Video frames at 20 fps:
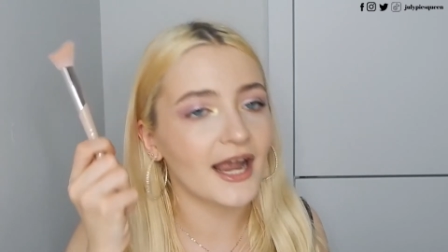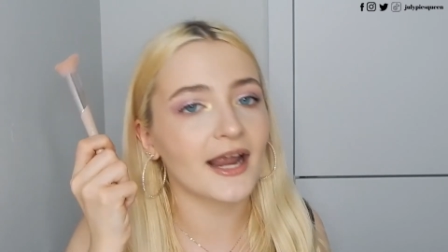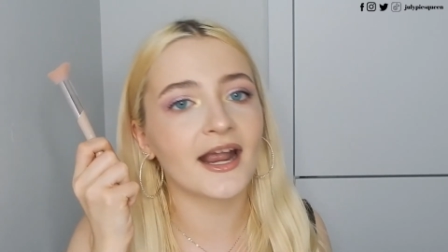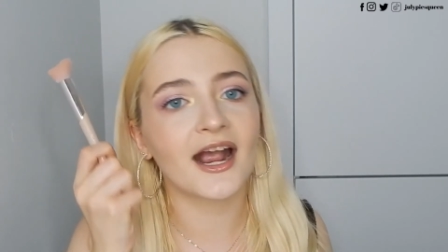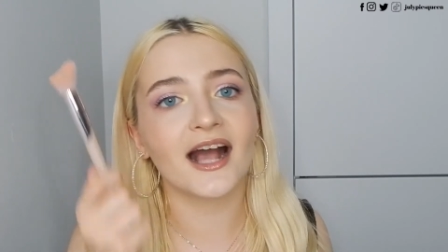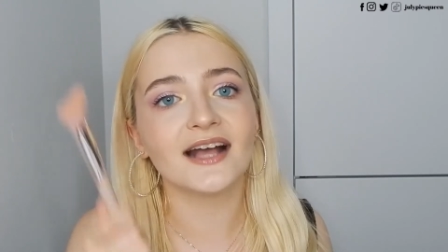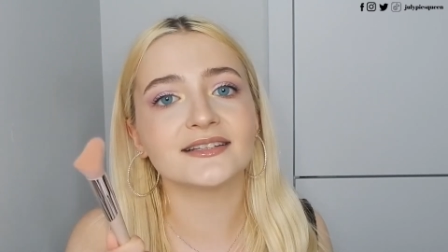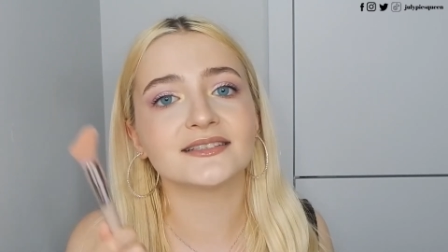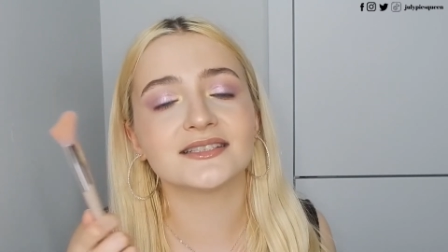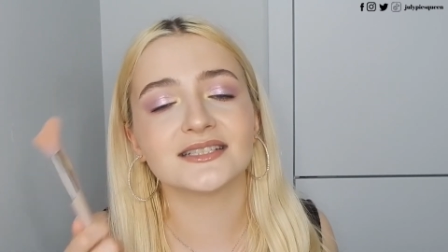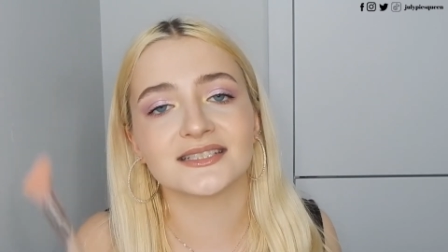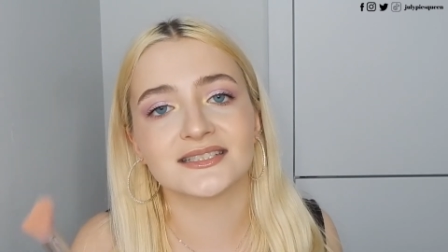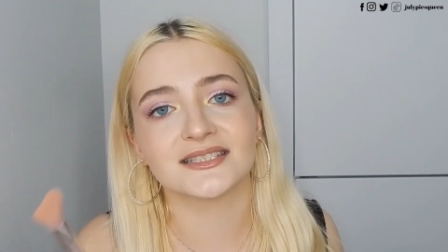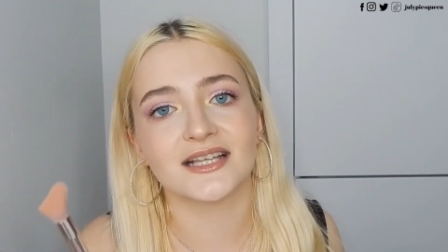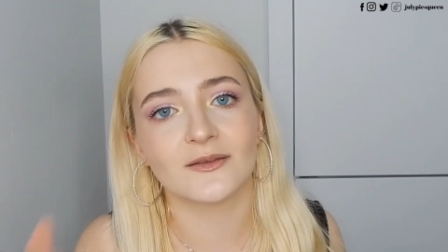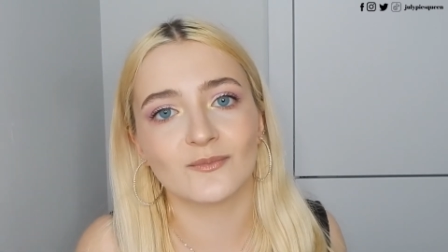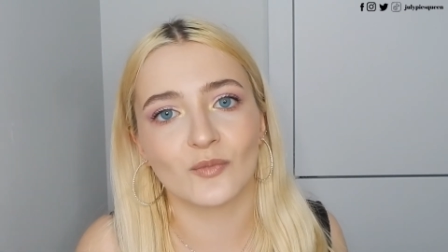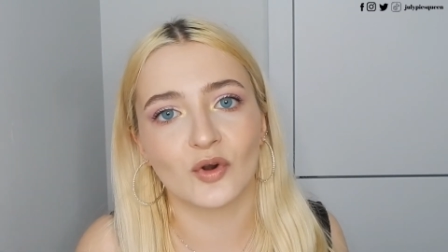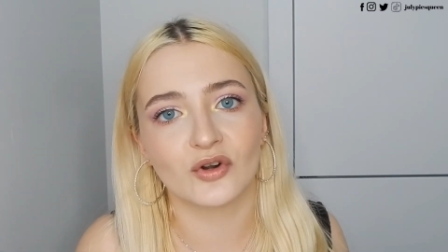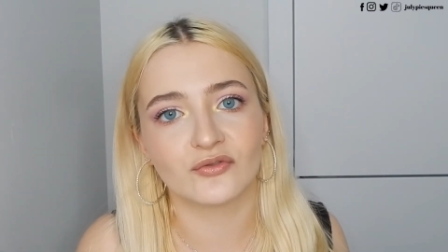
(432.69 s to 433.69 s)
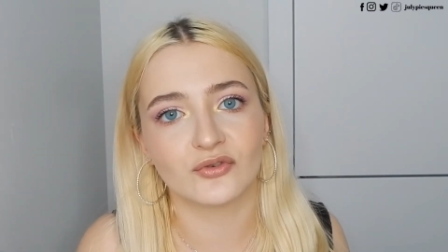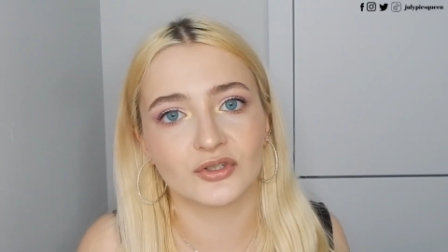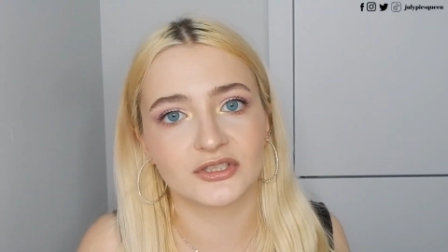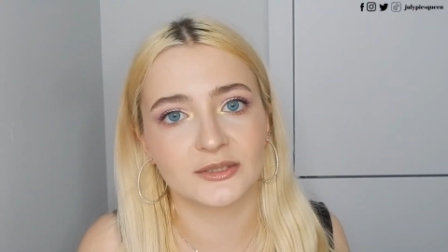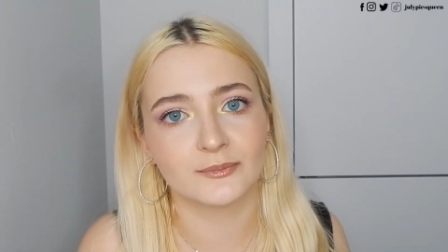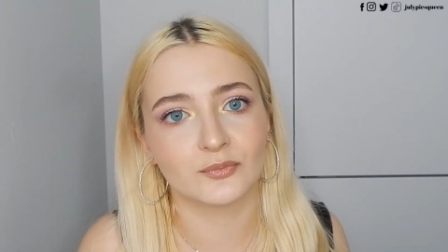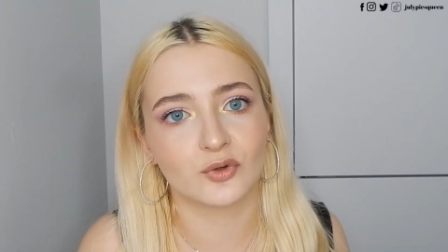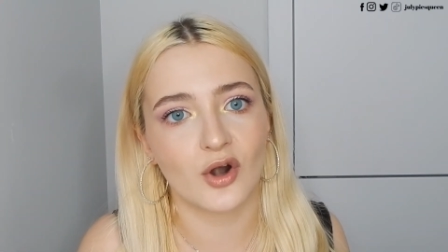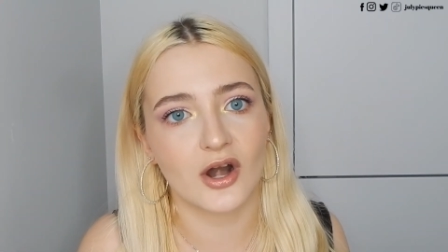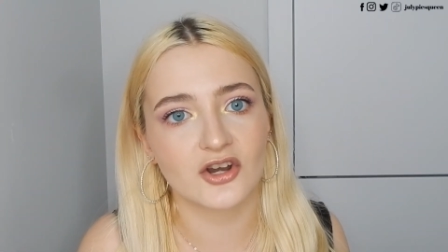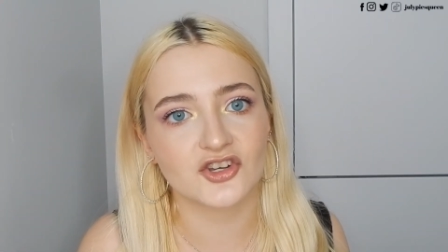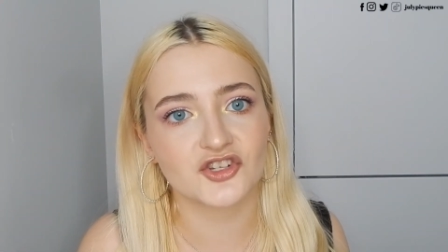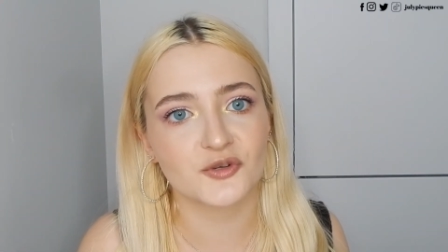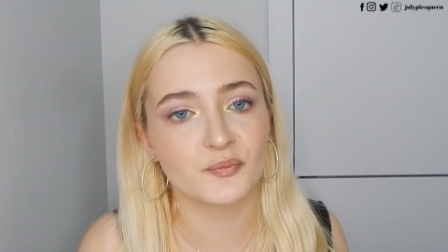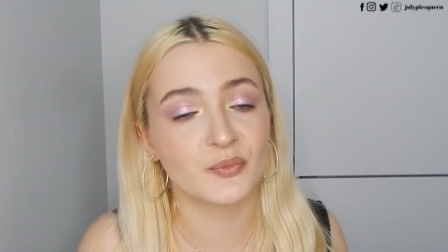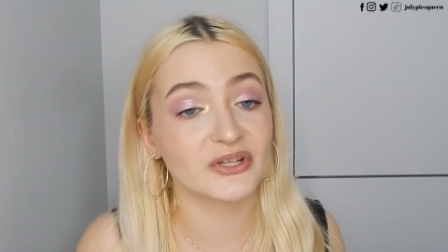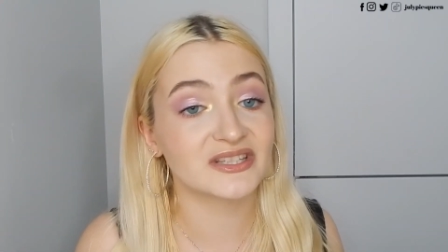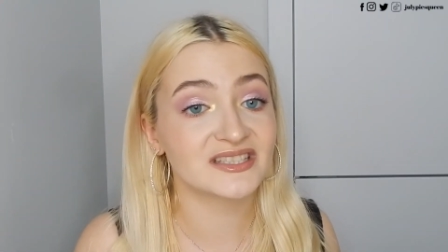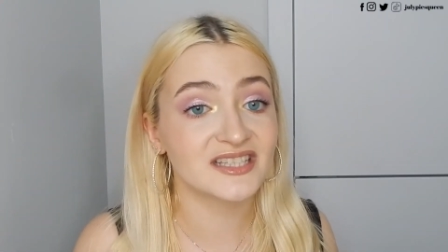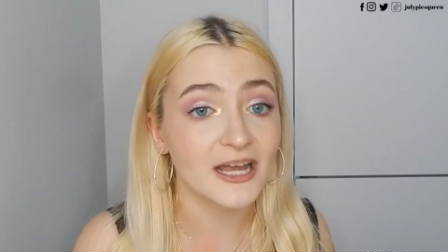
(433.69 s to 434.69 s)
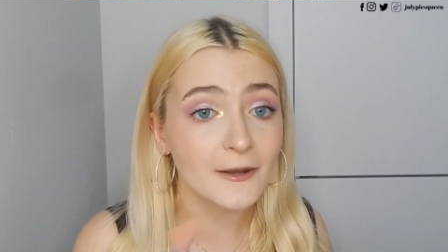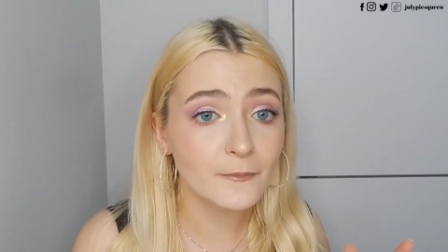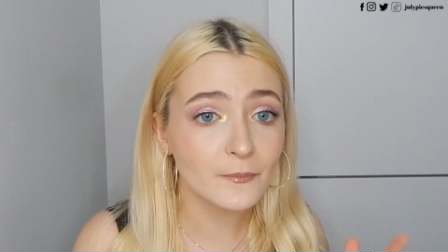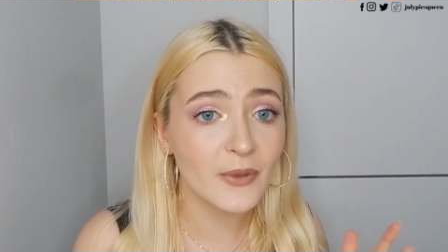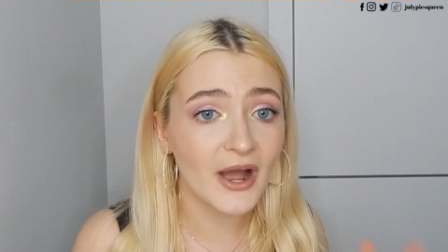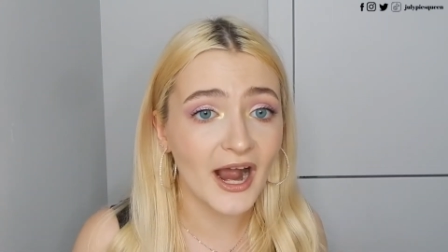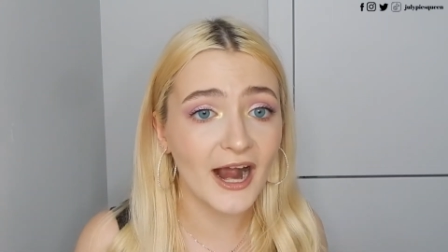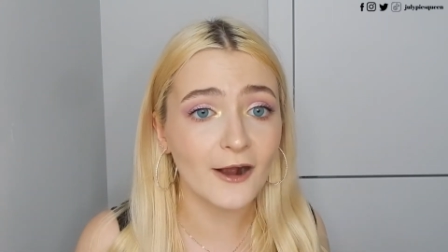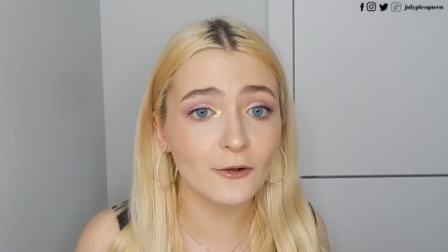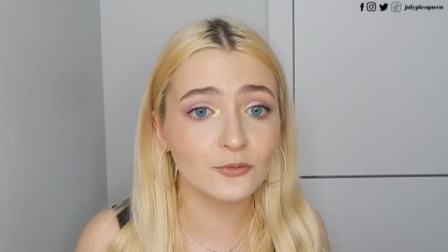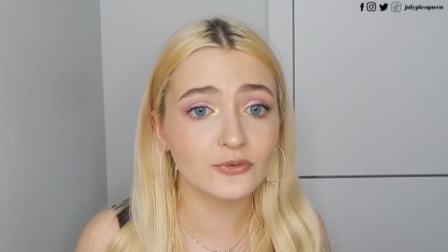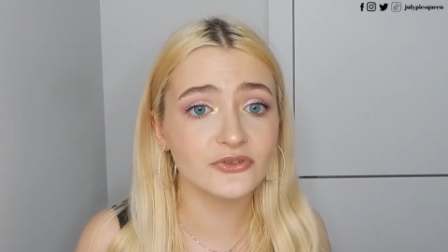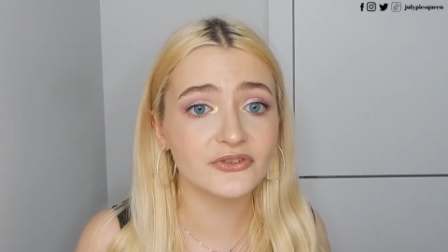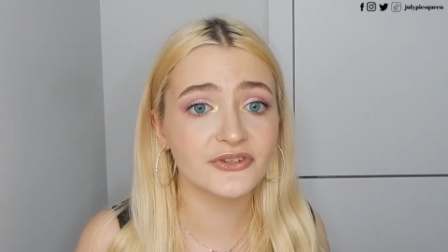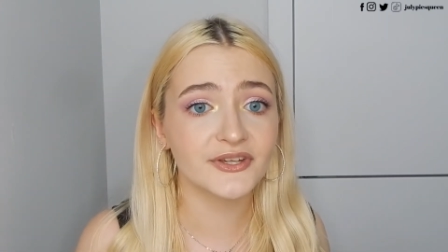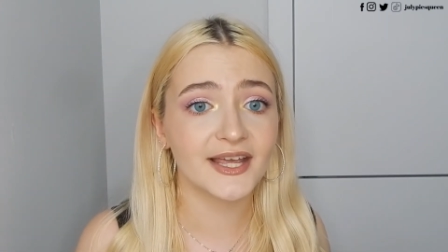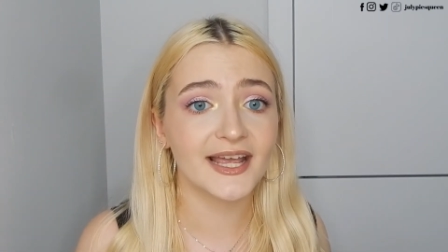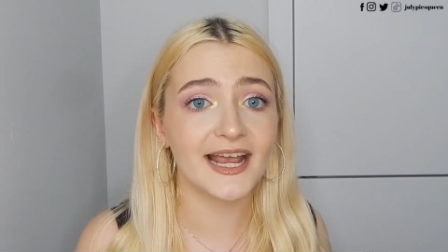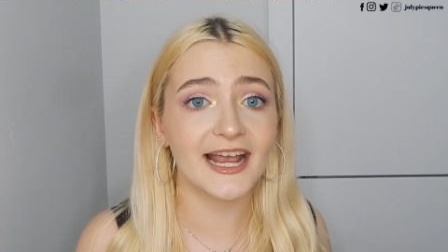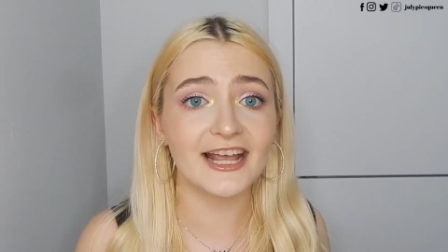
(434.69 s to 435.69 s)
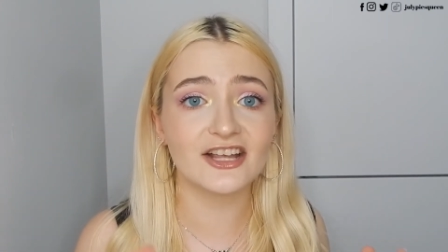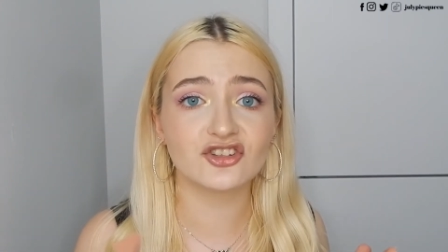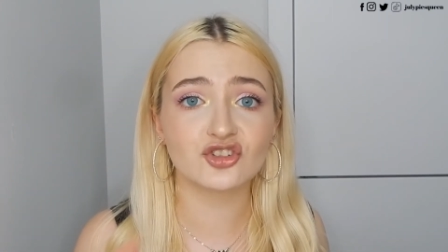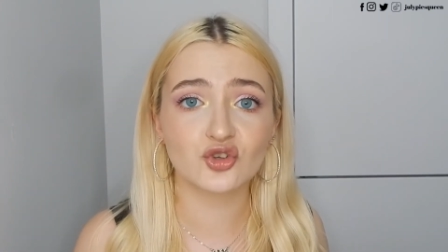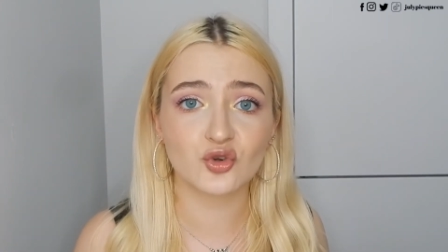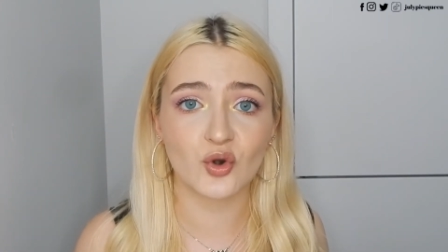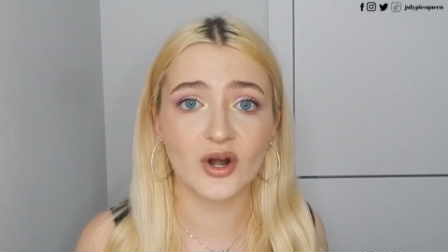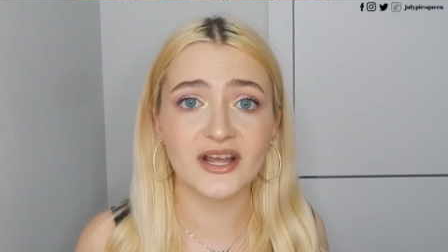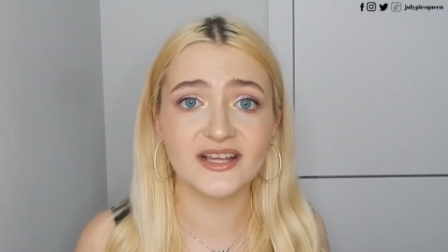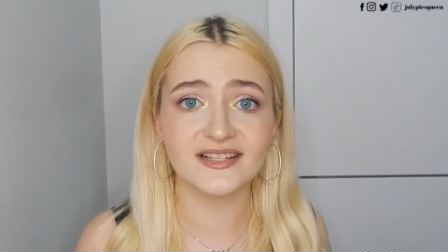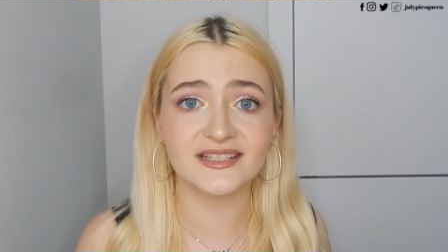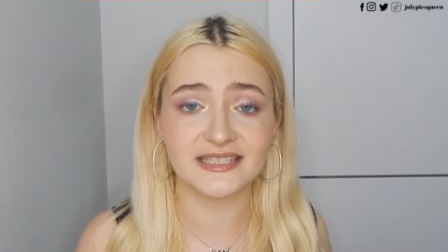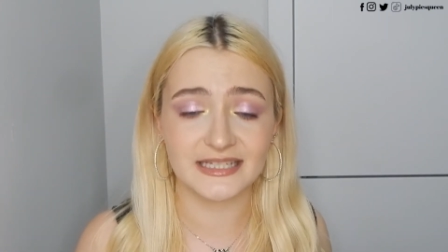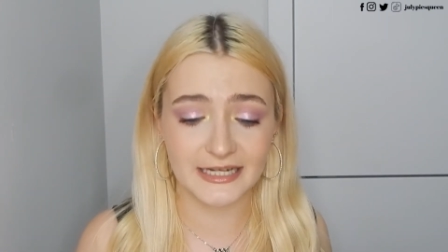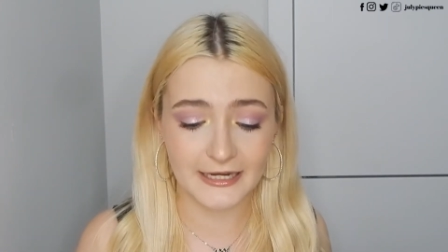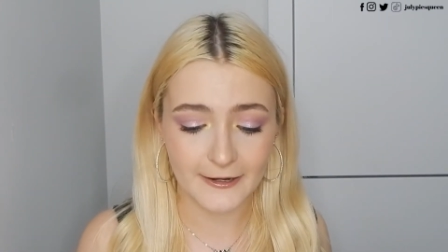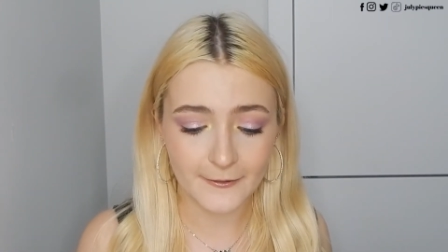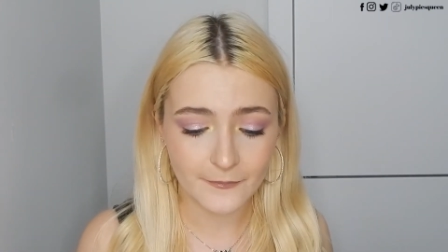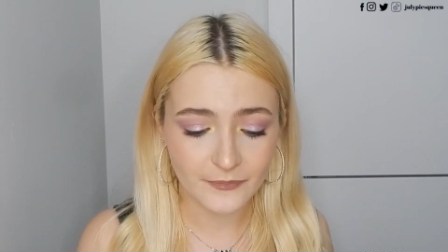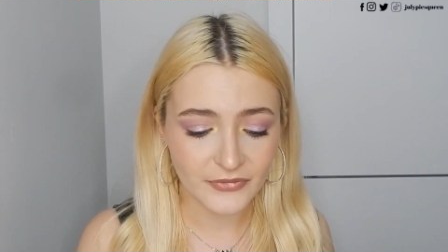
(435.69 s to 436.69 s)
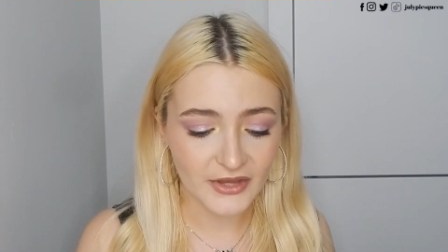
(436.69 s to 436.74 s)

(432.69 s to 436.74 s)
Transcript: I got this set more for the brush but 10 pounds is crazy